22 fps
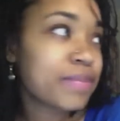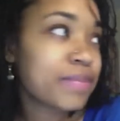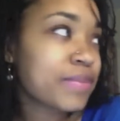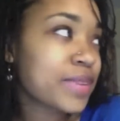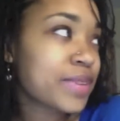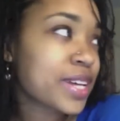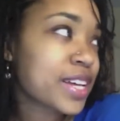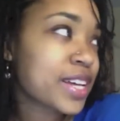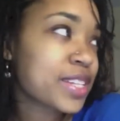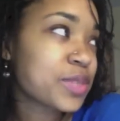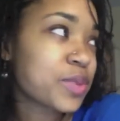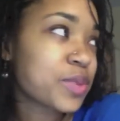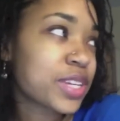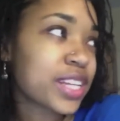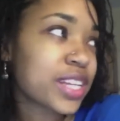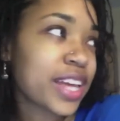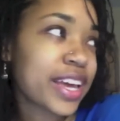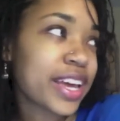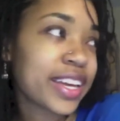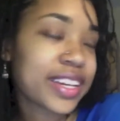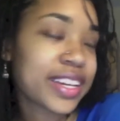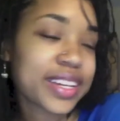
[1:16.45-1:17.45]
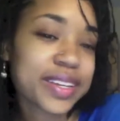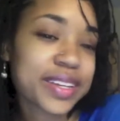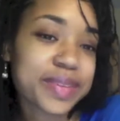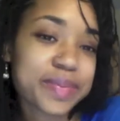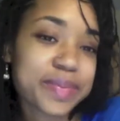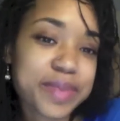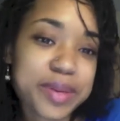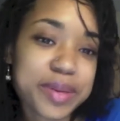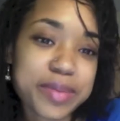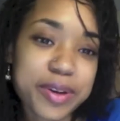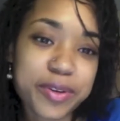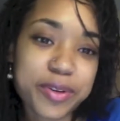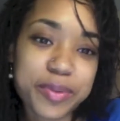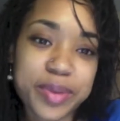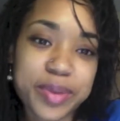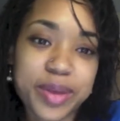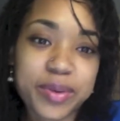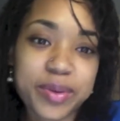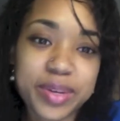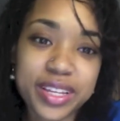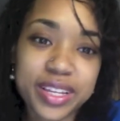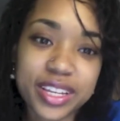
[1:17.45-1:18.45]
because me and my
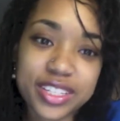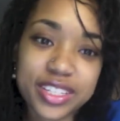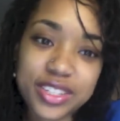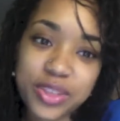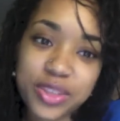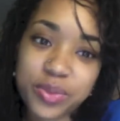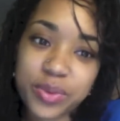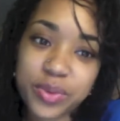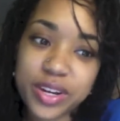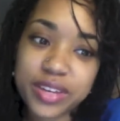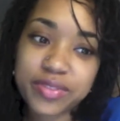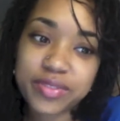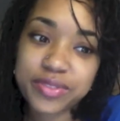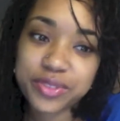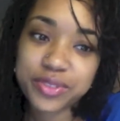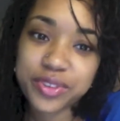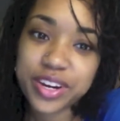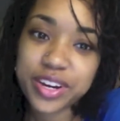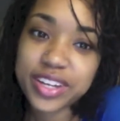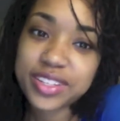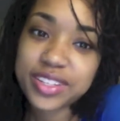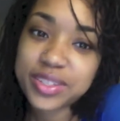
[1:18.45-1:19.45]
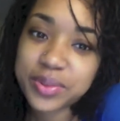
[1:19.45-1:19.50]
roommate, we like to thrift, right?